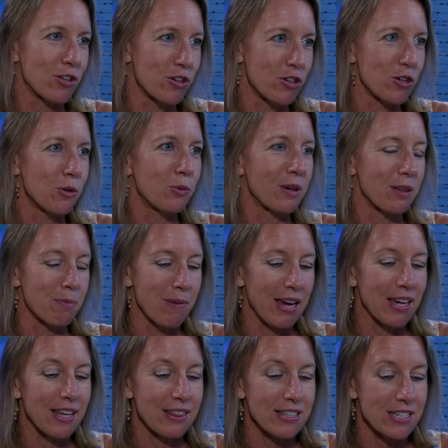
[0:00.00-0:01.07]
to do with
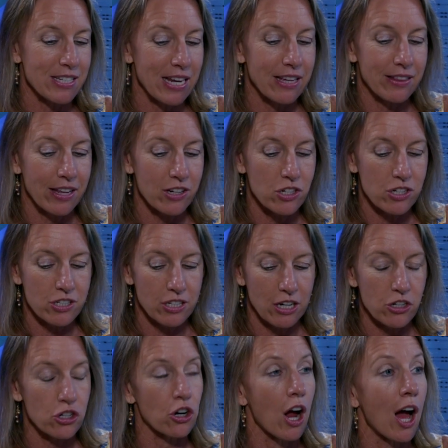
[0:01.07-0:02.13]
making the state
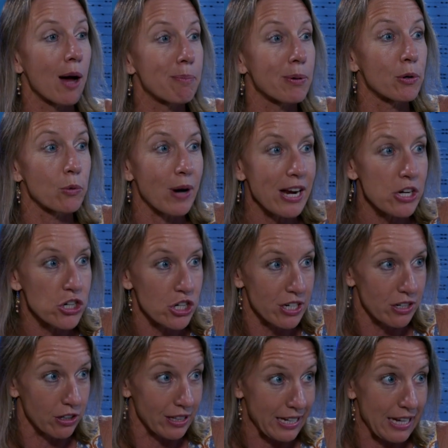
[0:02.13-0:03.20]
legislature
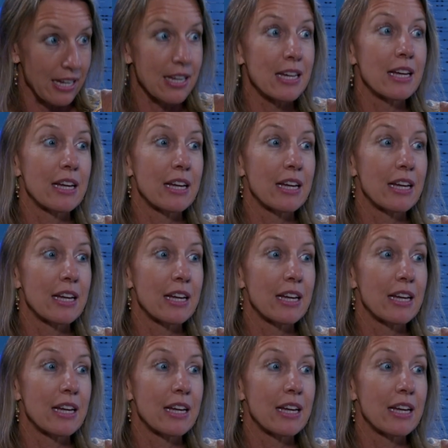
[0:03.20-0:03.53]
operationally